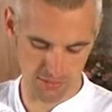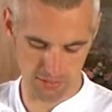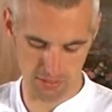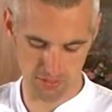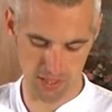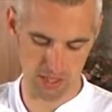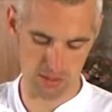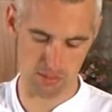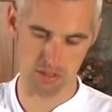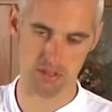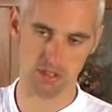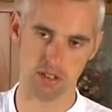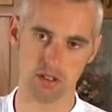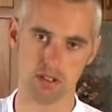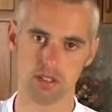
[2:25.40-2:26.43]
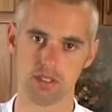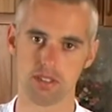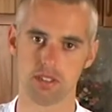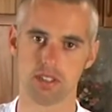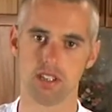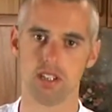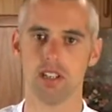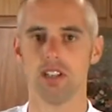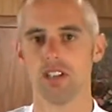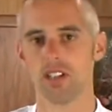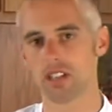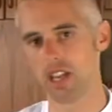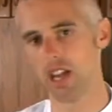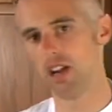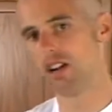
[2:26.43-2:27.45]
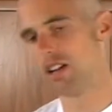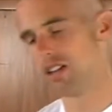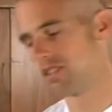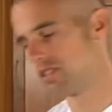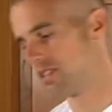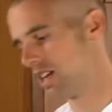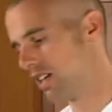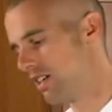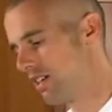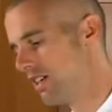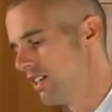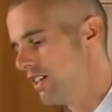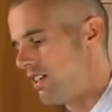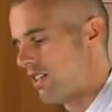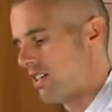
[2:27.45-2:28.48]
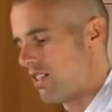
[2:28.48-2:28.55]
for vegetable stock is carrot, celery,